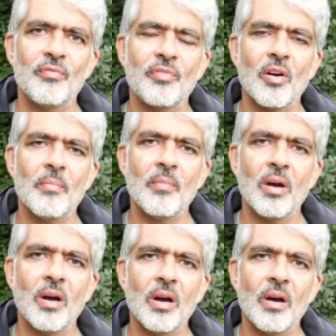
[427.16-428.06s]
from
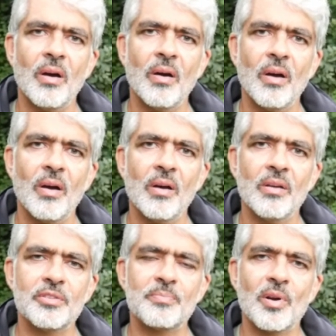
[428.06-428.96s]
a
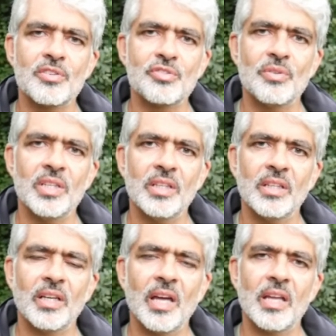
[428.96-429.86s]
spruce tree,
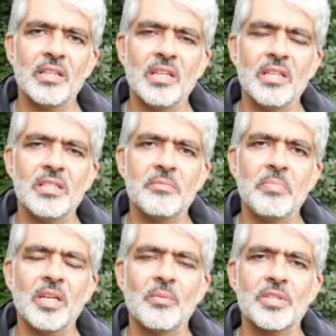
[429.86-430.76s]
and his
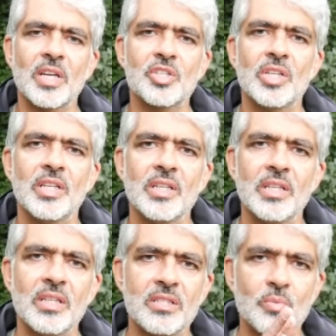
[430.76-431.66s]
beak was
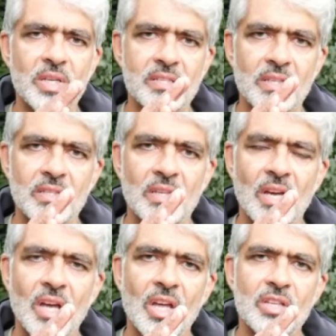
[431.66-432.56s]
actually is twisted.
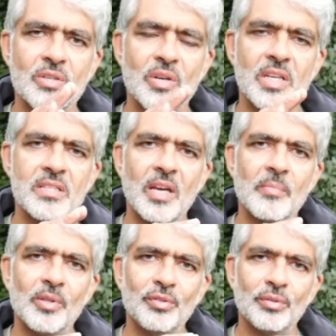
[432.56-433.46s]
So he's
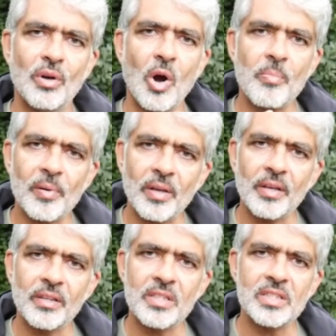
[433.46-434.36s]
able to
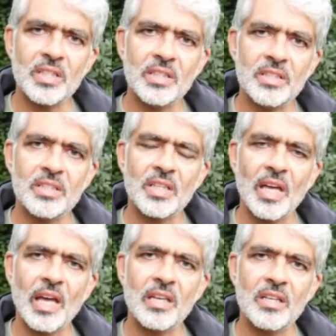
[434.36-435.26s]
open the seeds,
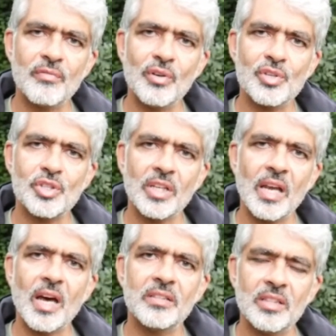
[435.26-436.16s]
and evolution
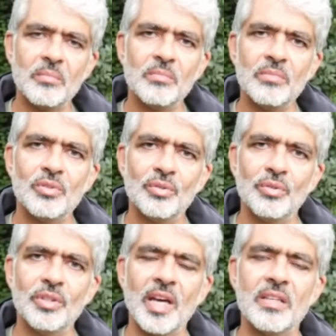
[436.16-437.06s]
allowed him to
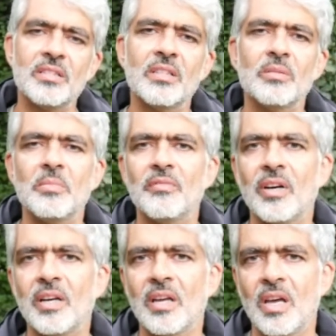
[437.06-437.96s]
do that and to be
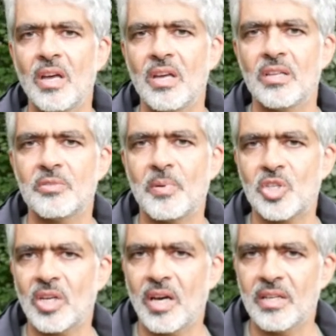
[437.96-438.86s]
very
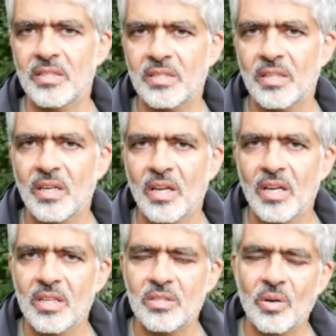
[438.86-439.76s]
specialized.
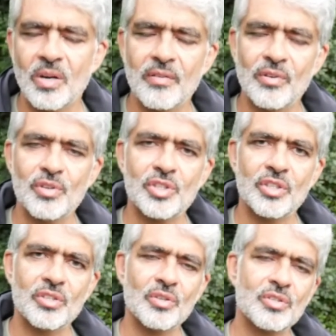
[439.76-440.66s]
So
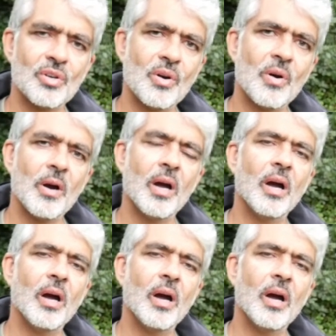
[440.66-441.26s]
evolution is also